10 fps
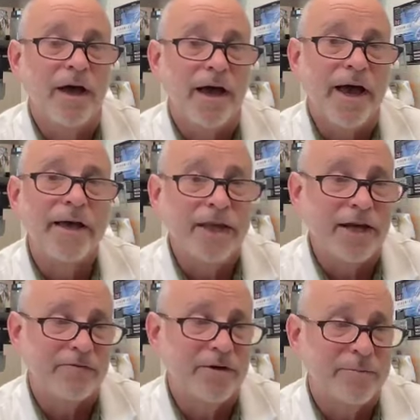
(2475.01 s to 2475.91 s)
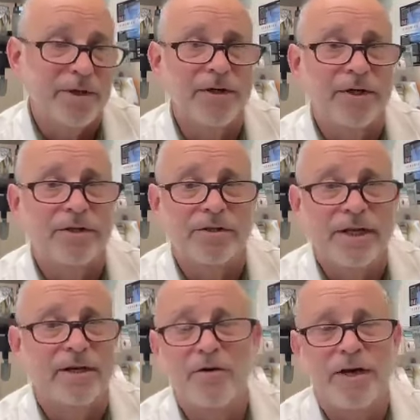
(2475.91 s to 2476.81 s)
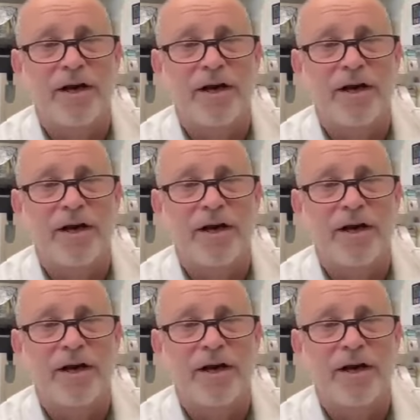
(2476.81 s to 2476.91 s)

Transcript: And they have the ability to say, okay,